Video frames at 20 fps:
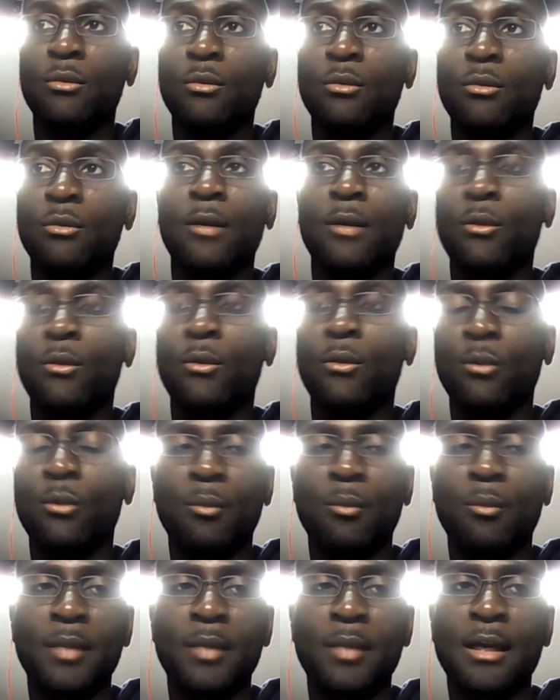and
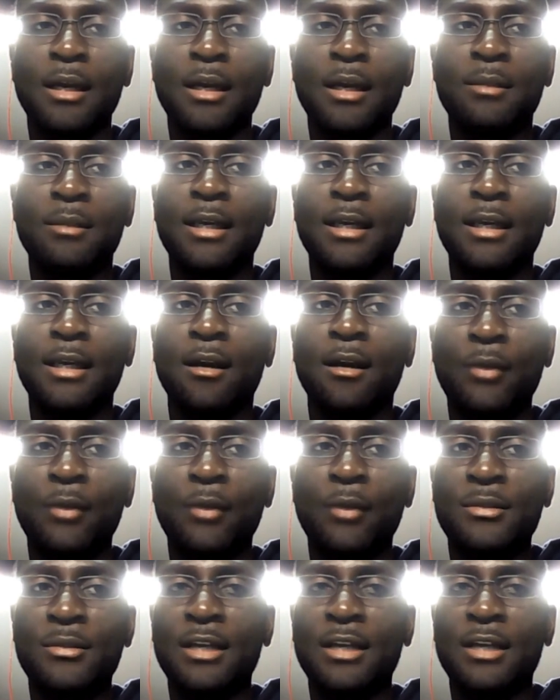we'll be
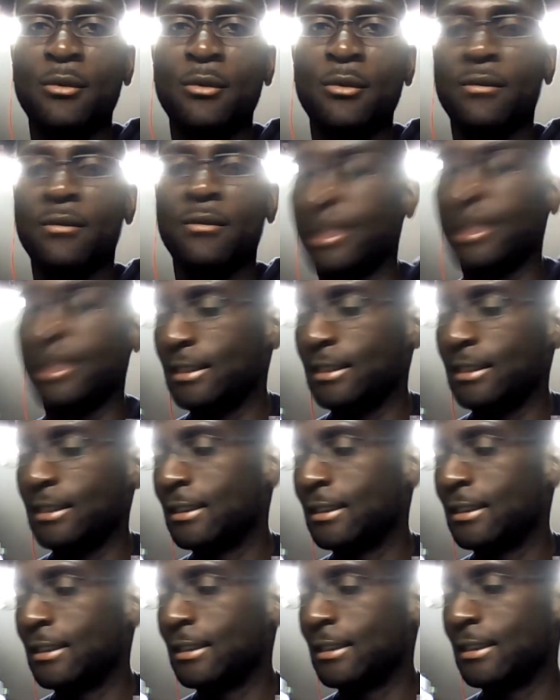updating our website
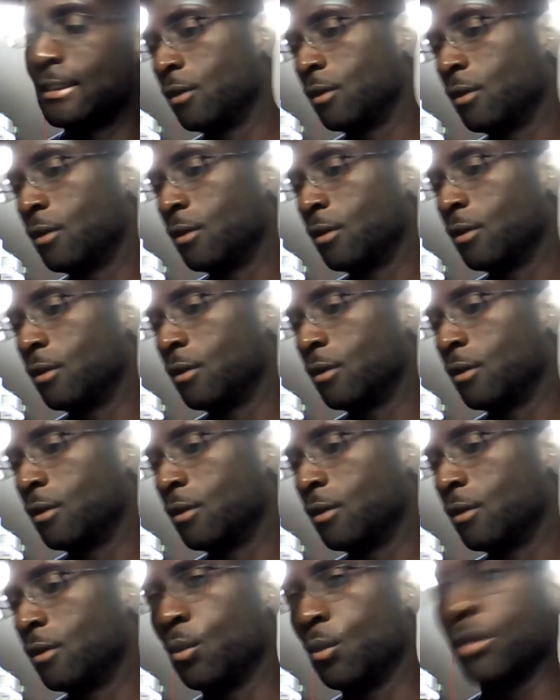with like details
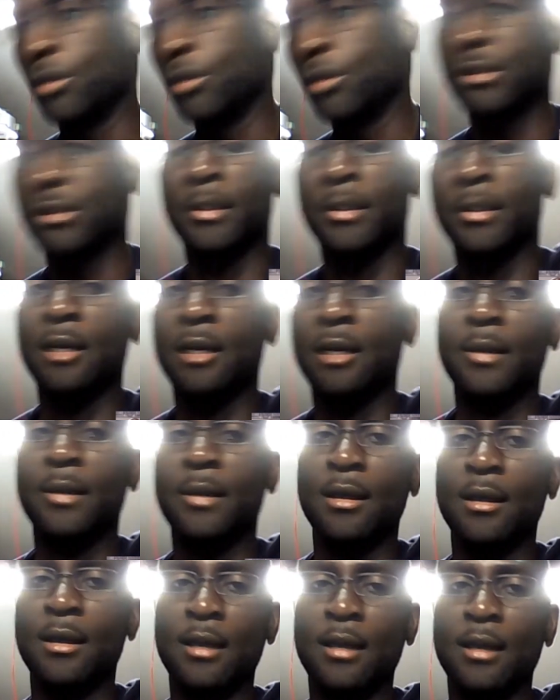of
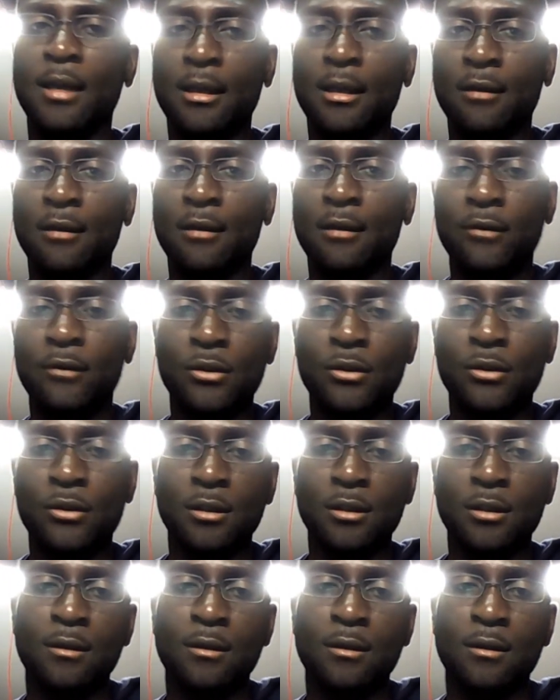what's going to be coming
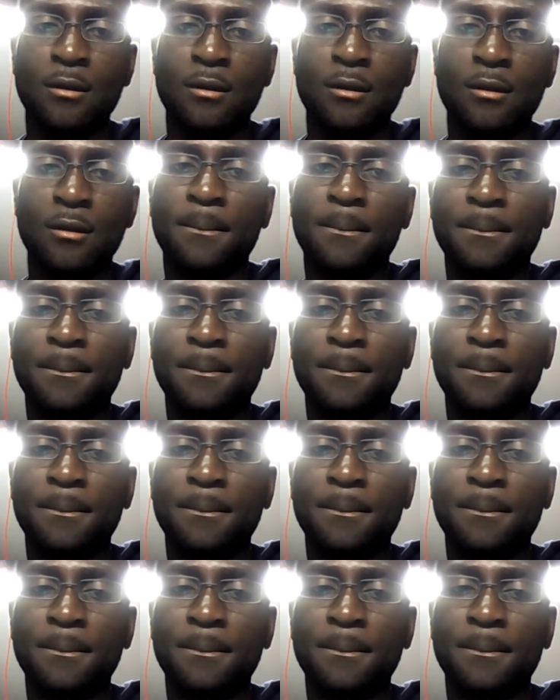in the future.